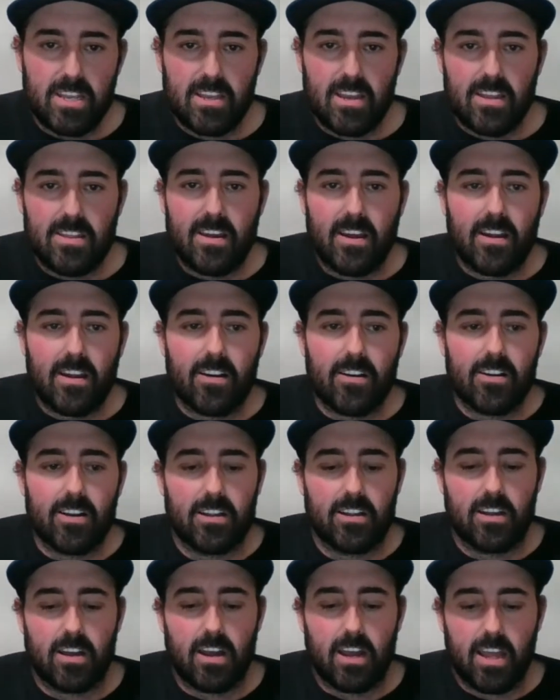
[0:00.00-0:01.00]
weekend there,
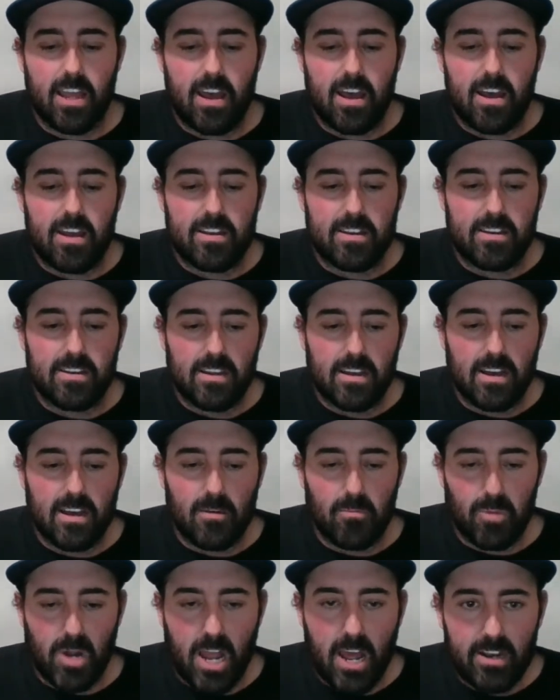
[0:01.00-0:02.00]
I had
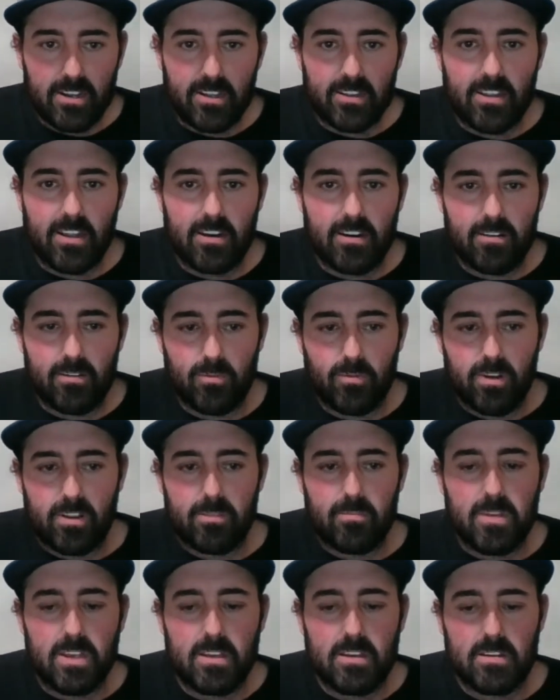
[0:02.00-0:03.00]
Brandon there
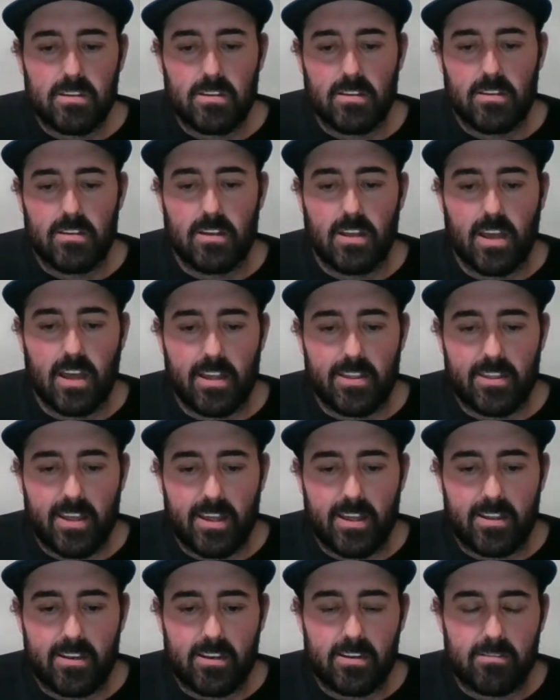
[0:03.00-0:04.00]
with me,
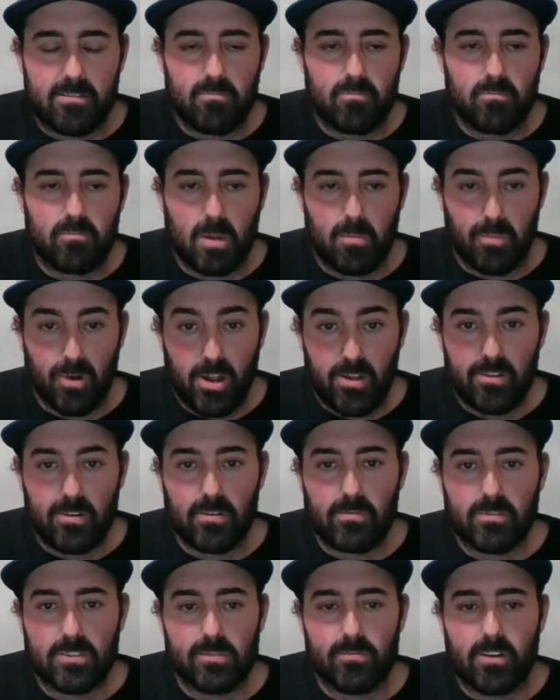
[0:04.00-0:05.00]
and then my
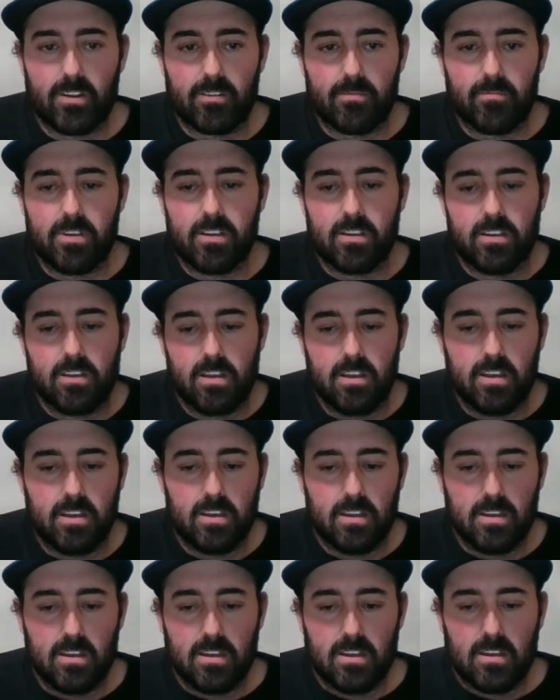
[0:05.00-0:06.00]
brother was with me,
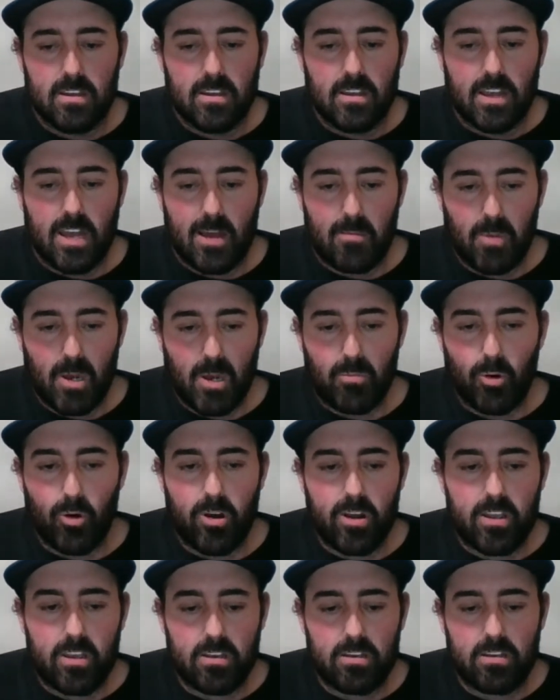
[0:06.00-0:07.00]
and my
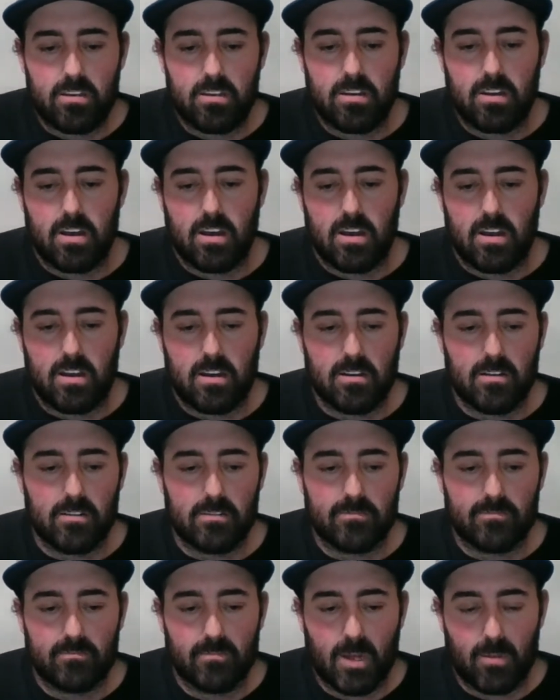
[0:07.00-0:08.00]
boy.
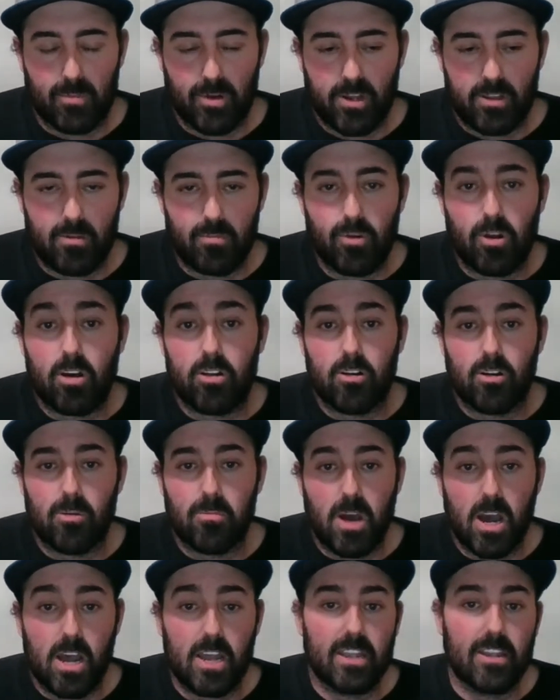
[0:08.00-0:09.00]
My brother brought
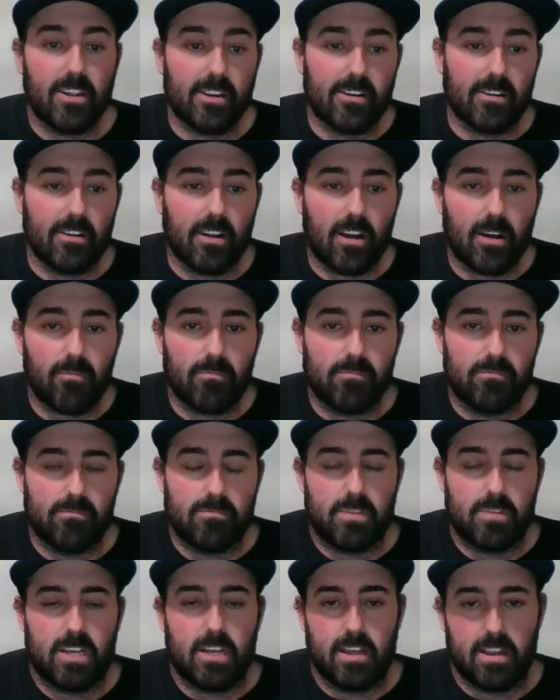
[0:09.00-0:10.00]
all my gear up,
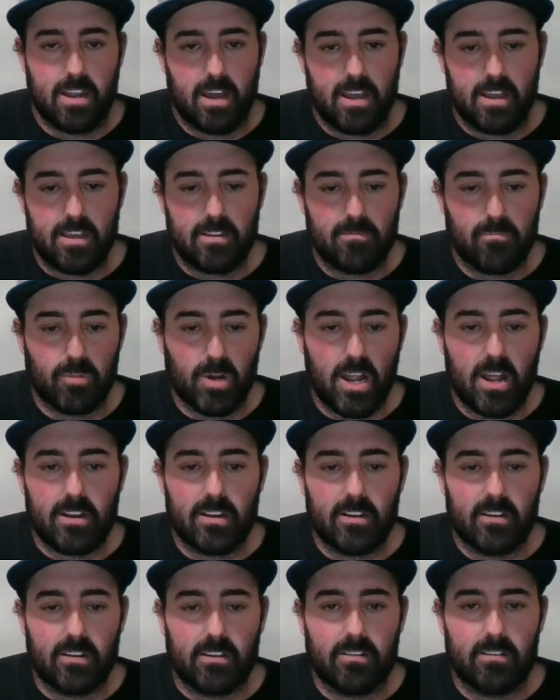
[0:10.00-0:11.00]
and
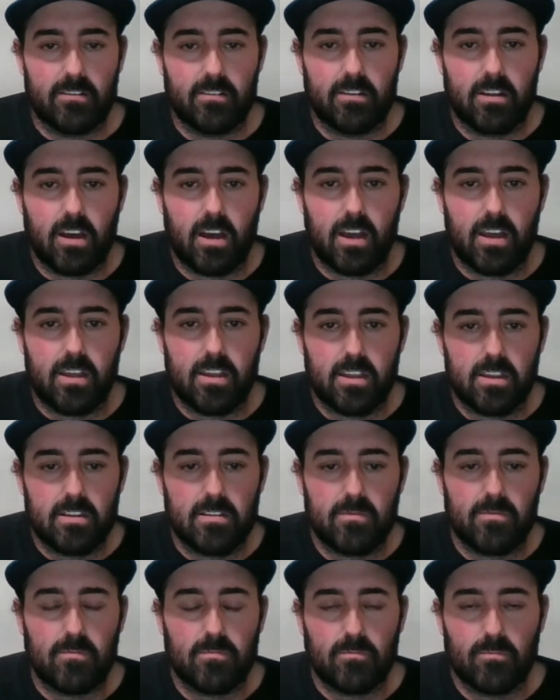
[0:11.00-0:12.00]
Brandon and
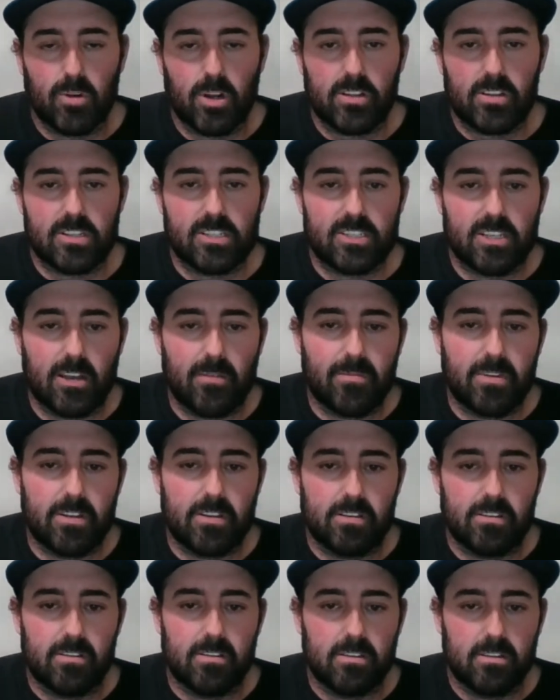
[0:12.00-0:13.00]
I brought the
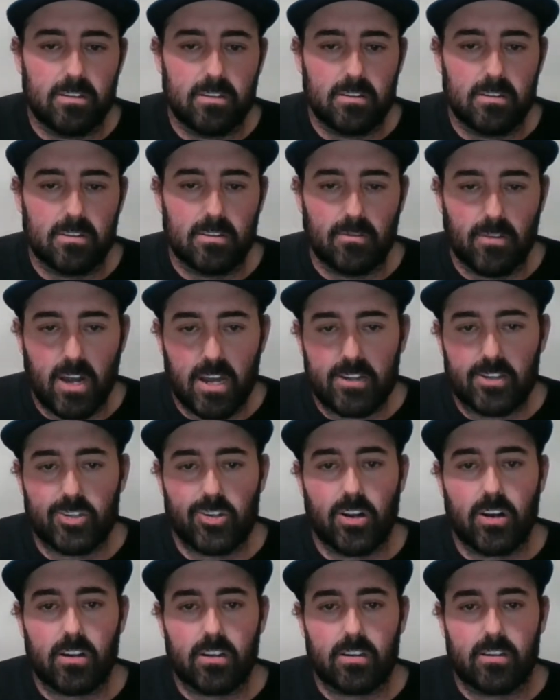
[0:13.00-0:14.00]
semi and the ride
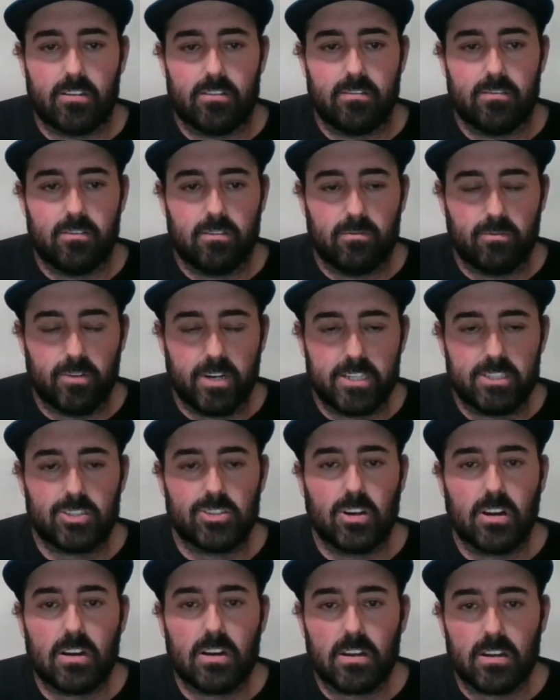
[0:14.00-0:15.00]
truck and
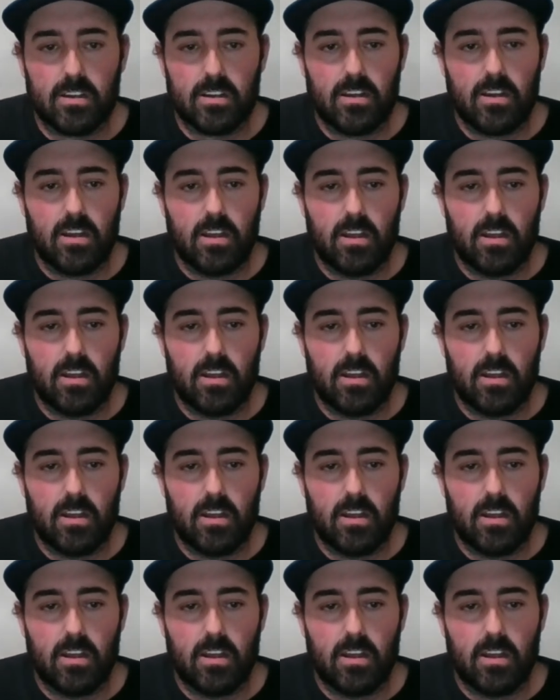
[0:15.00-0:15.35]
race truck,